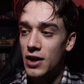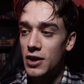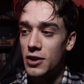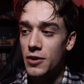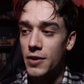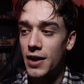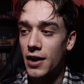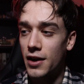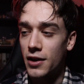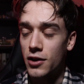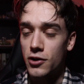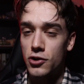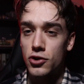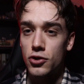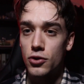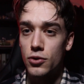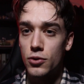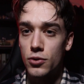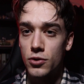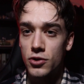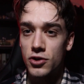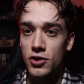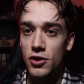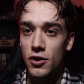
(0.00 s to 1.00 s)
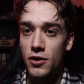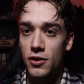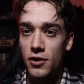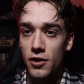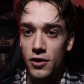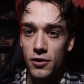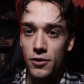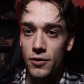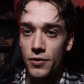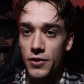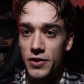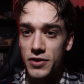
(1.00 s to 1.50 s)
you get like a talk show
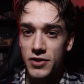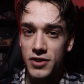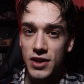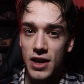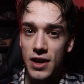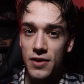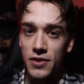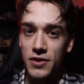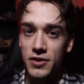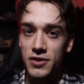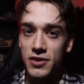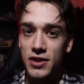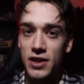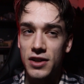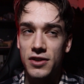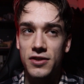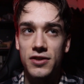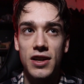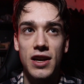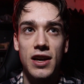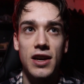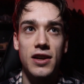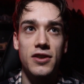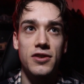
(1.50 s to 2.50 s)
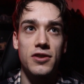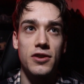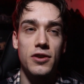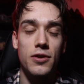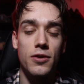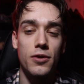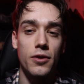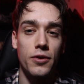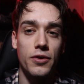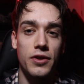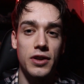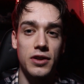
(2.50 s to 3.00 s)
going on that's set in the 60s, and you
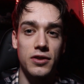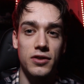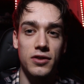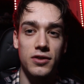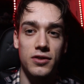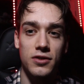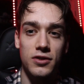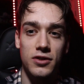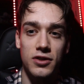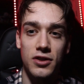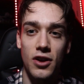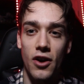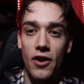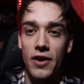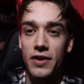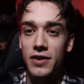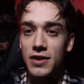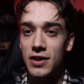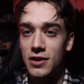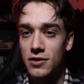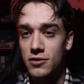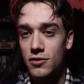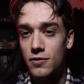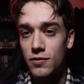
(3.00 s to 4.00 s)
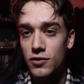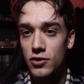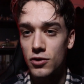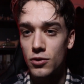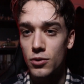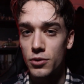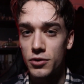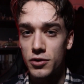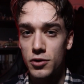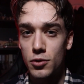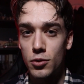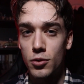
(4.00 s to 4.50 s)
got this scientist of
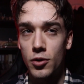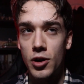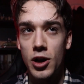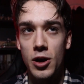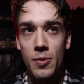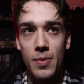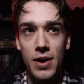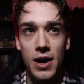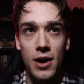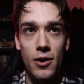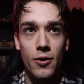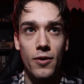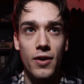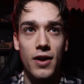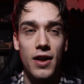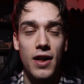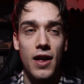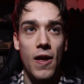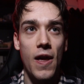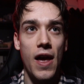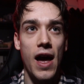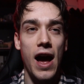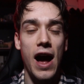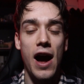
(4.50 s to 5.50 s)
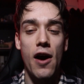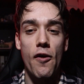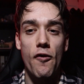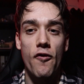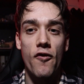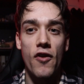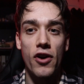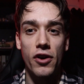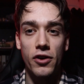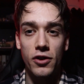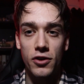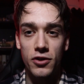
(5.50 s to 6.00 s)
sorts talking about how
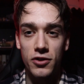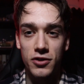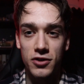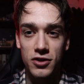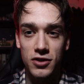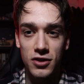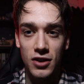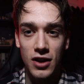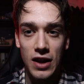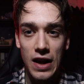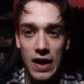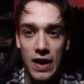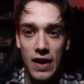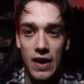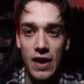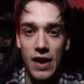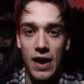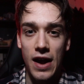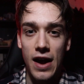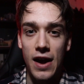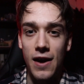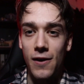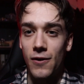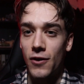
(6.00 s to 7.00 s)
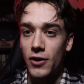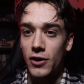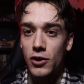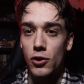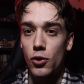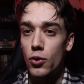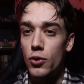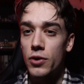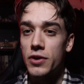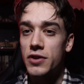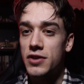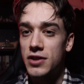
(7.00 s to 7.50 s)
fungus and like
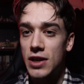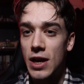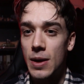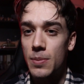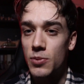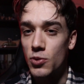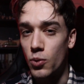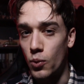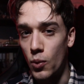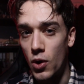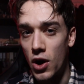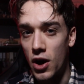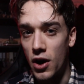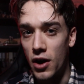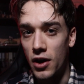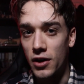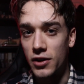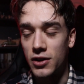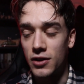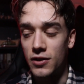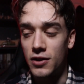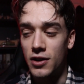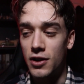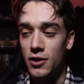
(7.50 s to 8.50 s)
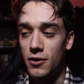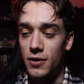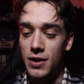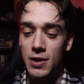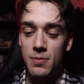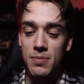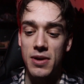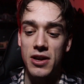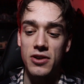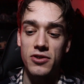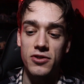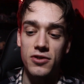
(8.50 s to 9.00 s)
cordyceps work, and he
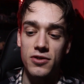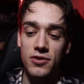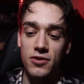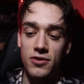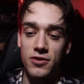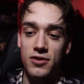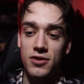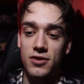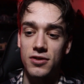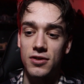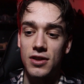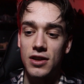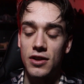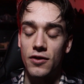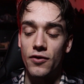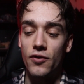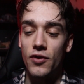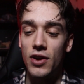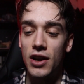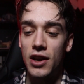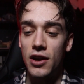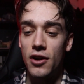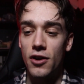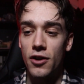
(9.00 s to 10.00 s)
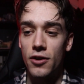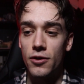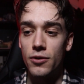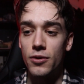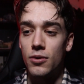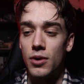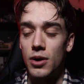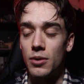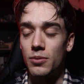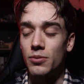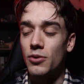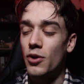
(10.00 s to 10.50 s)
mentions this video,
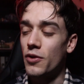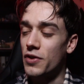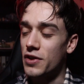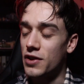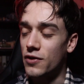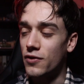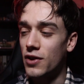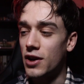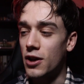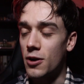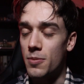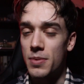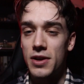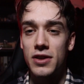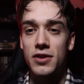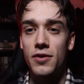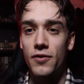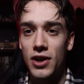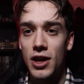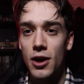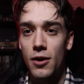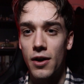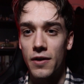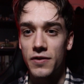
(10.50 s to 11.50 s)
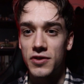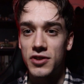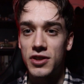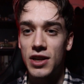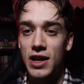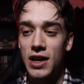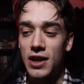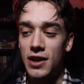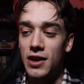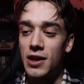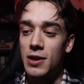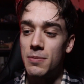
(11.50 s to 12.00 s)
well, not this video, but it's a video I've
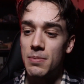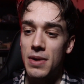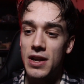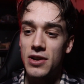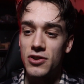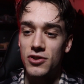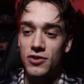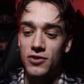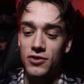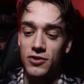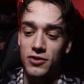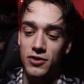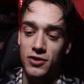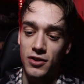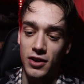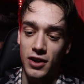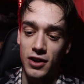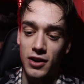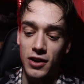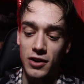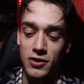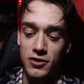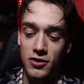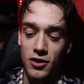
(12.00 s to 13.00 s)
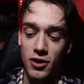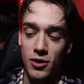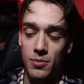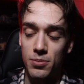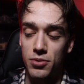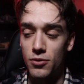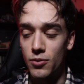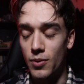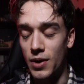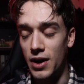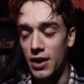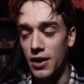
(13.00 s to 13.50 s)
seen, and he mentions like an
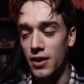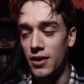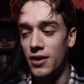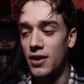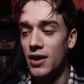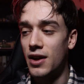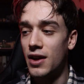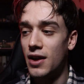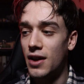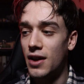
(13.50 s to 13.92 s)
example where